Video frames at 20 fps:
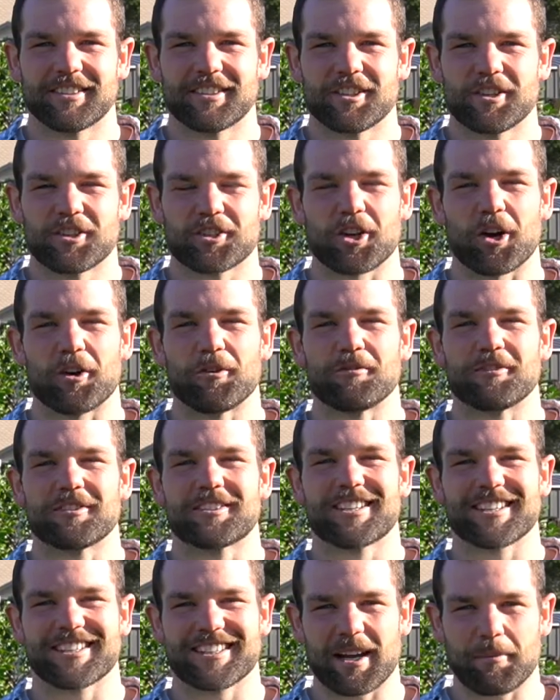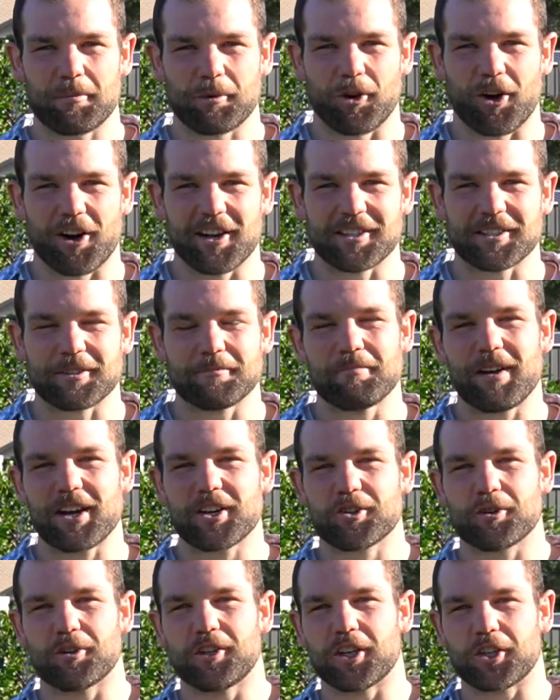So, to summarize, make
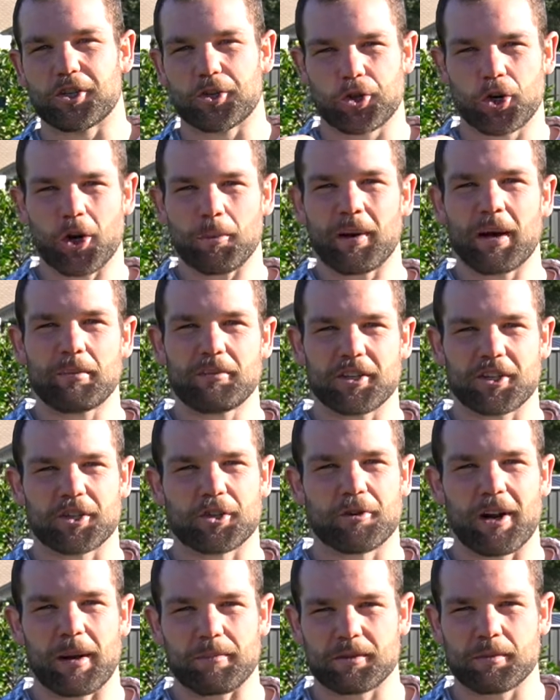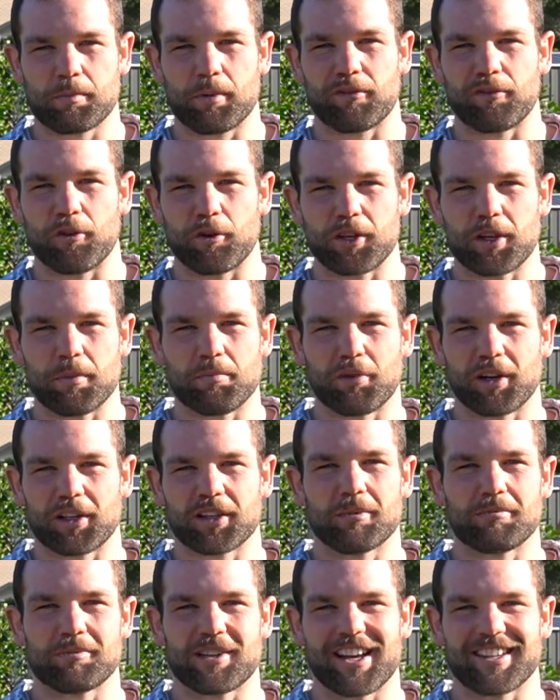sure you chop up your scraps before you bring
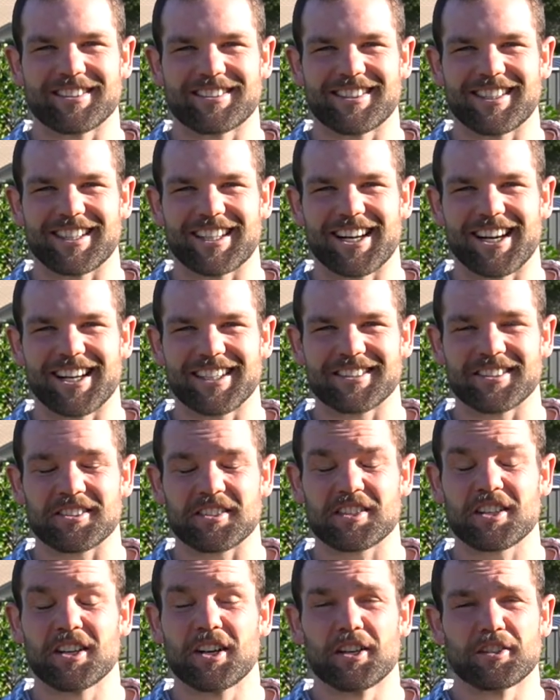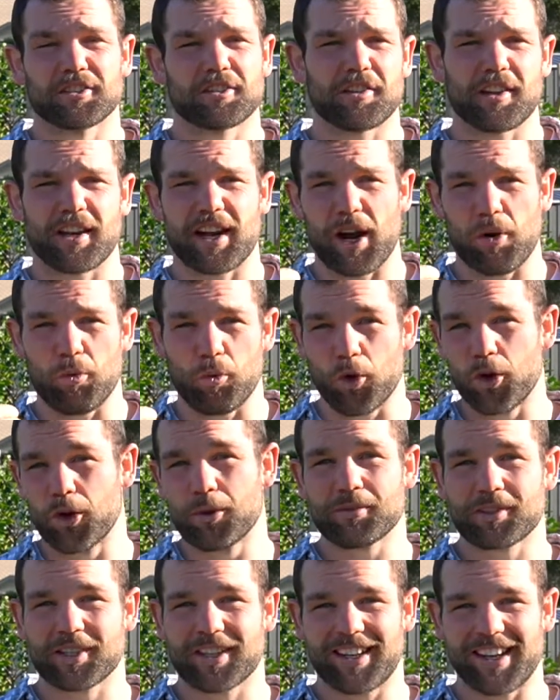them down to the gardens so that our
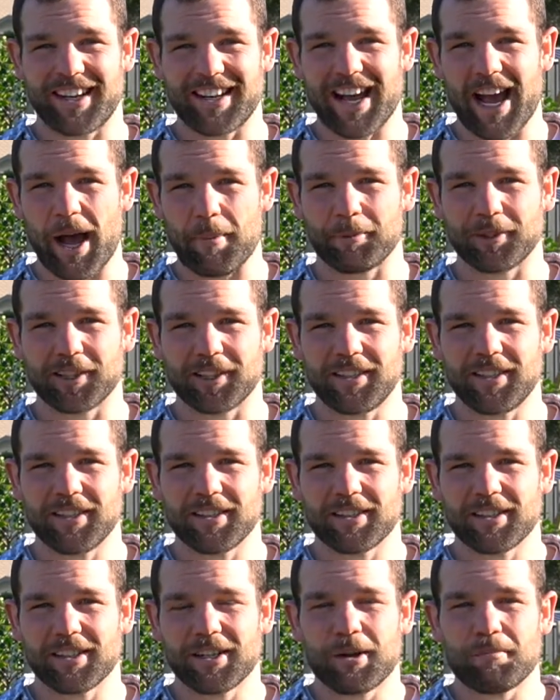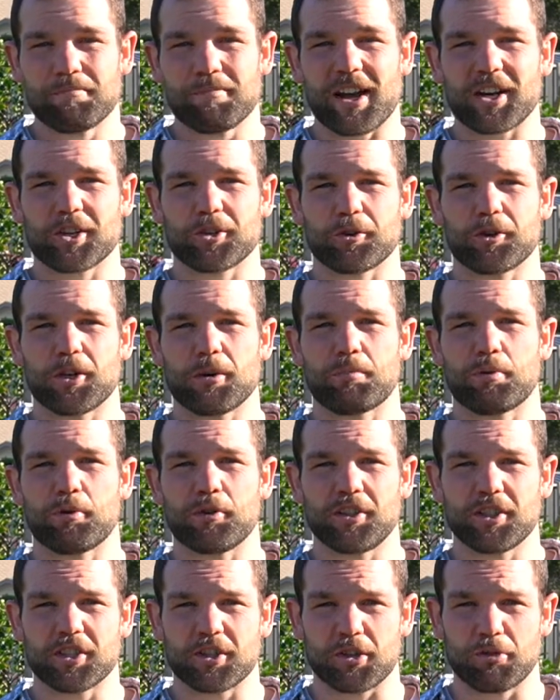worms can eat happily. Make sure you
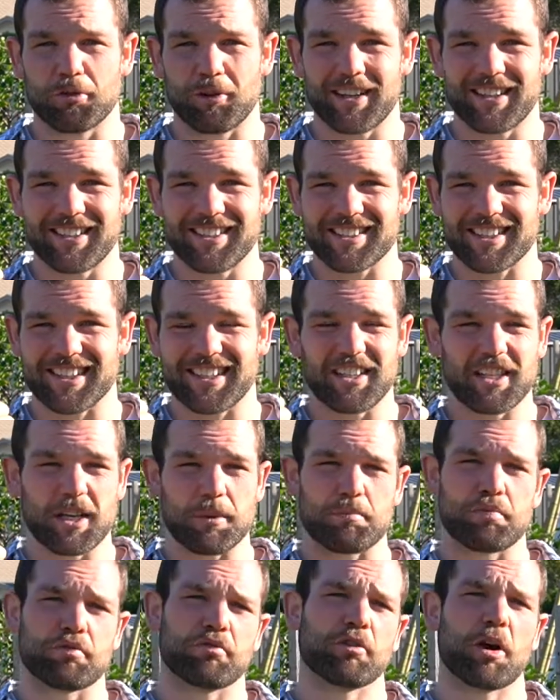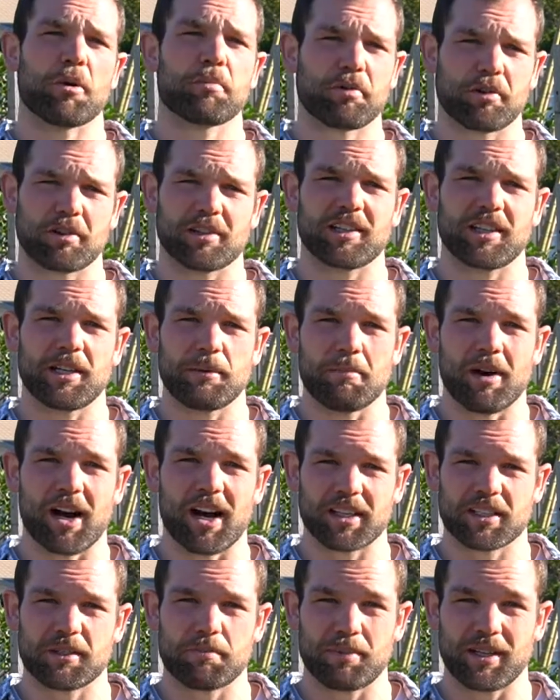put your greens in the appropriately
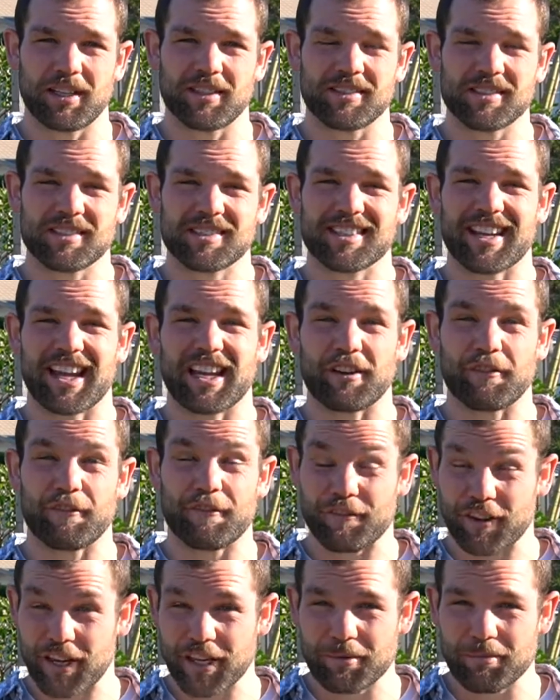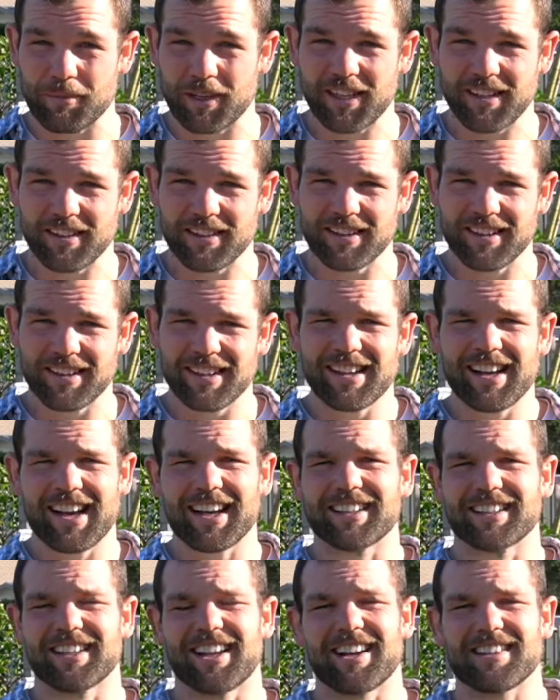marked bins saying feed me.
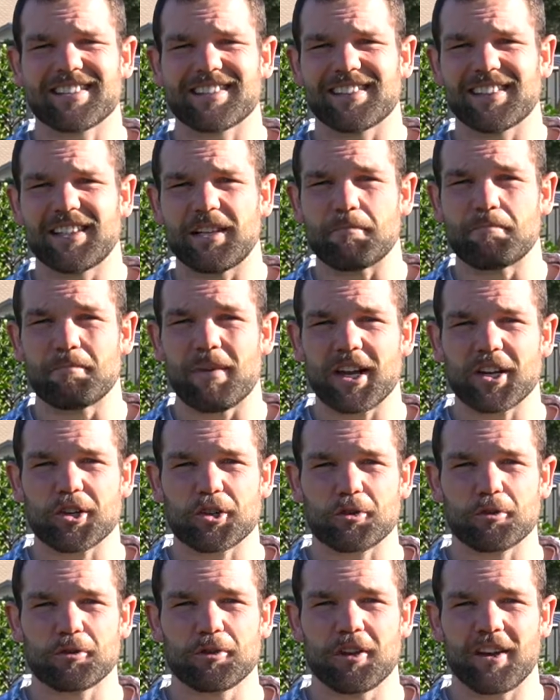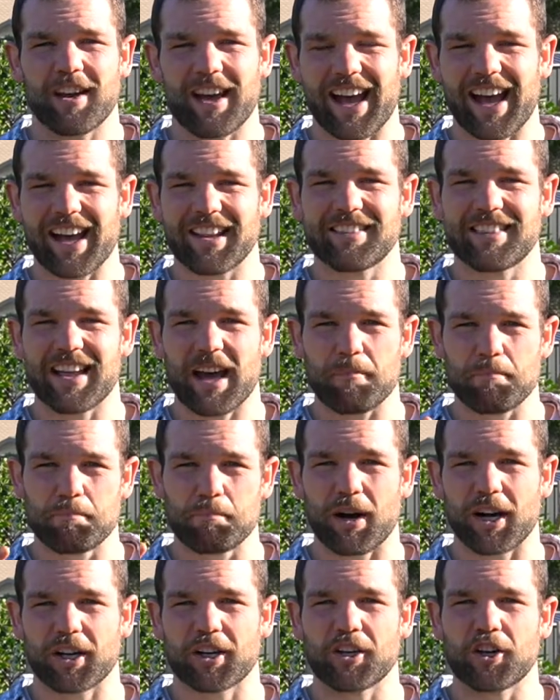And lastly, make sure you add that
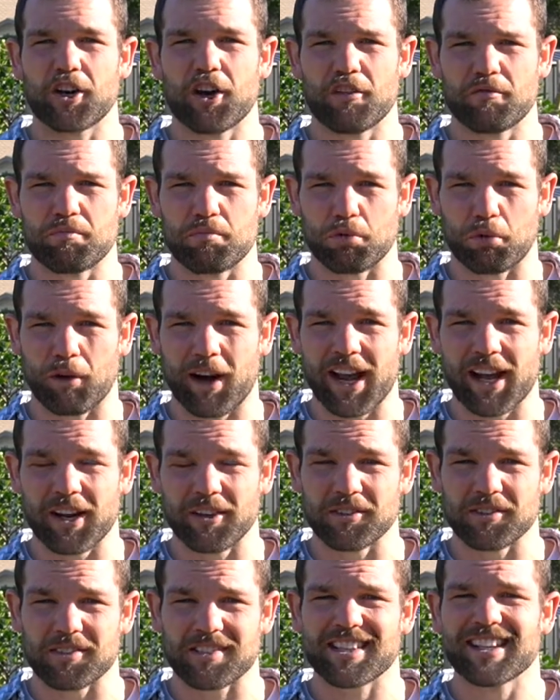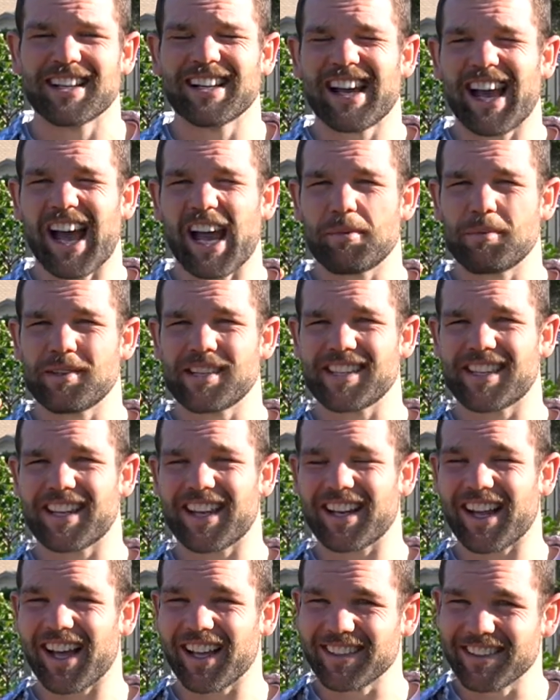bucket of browns, aiming to
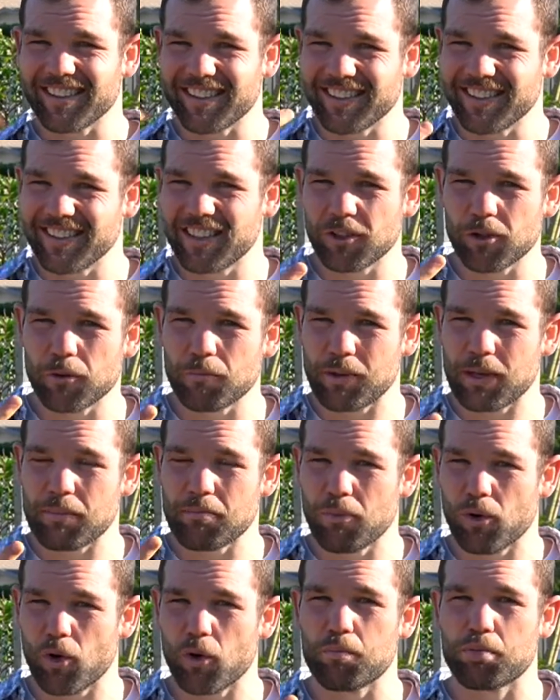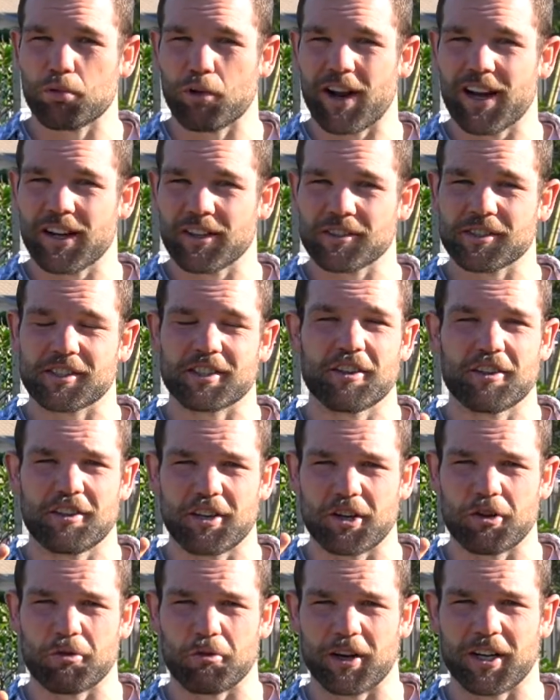get a little bit more browns
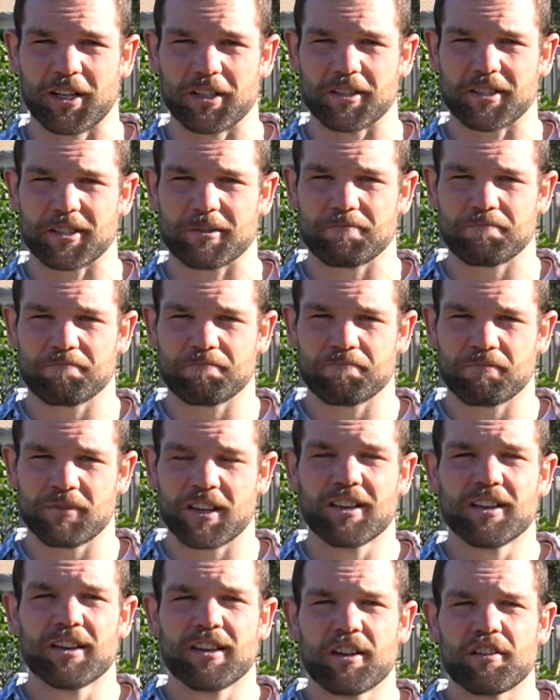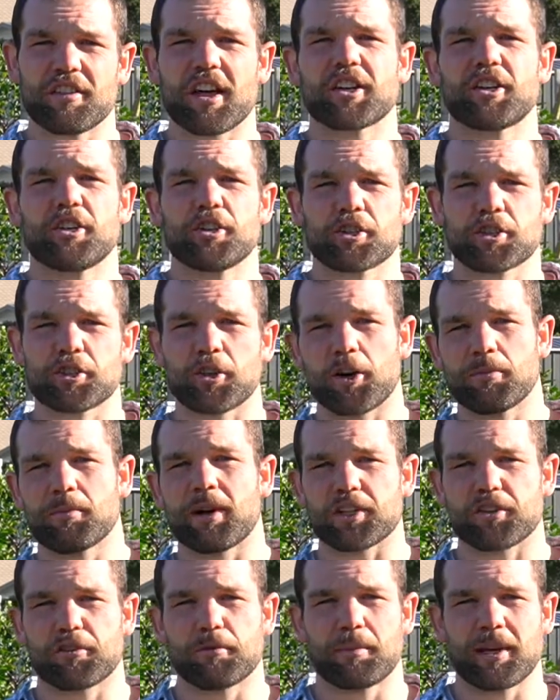than greens. Thank you so
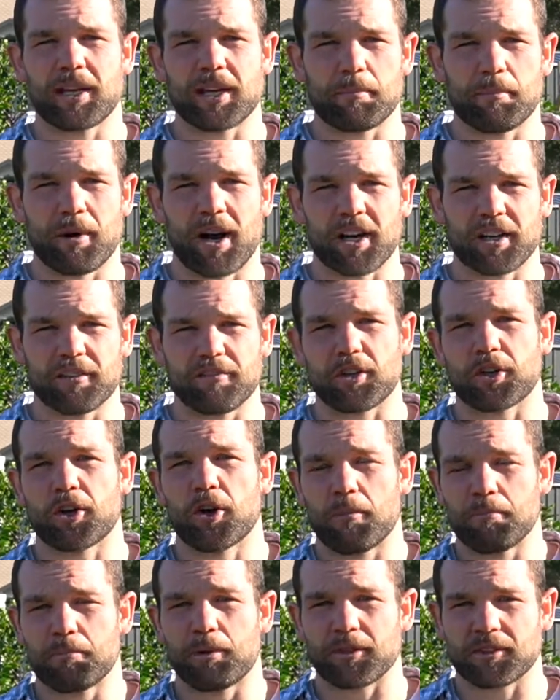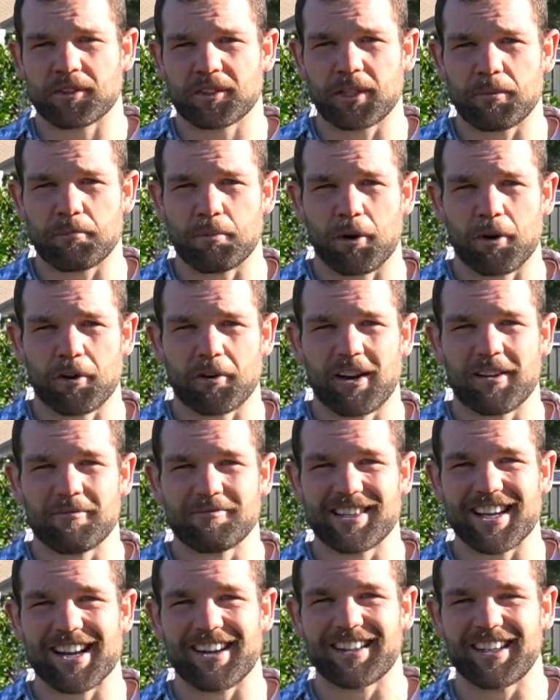much for being a part of the composting program
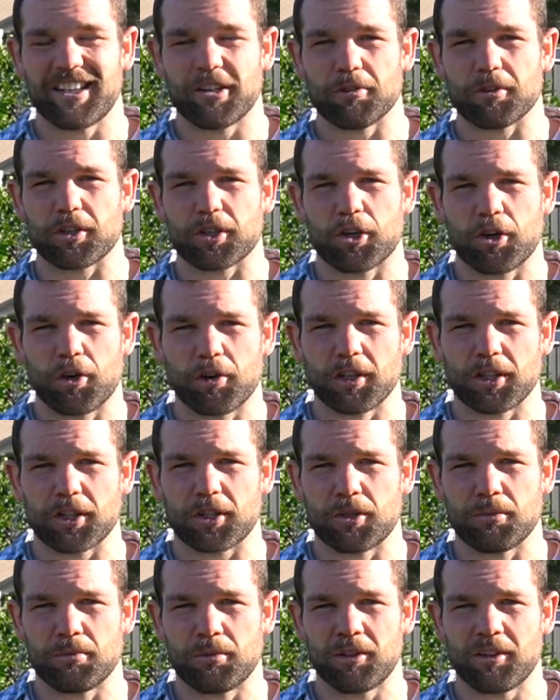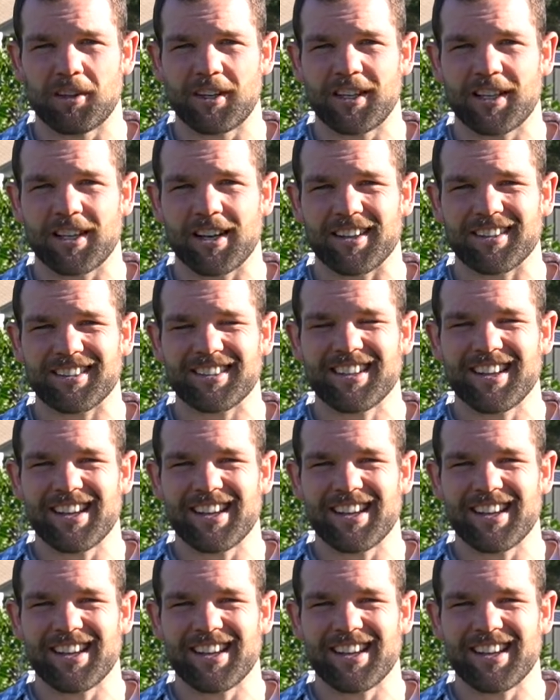down here at the Curlew Community Garden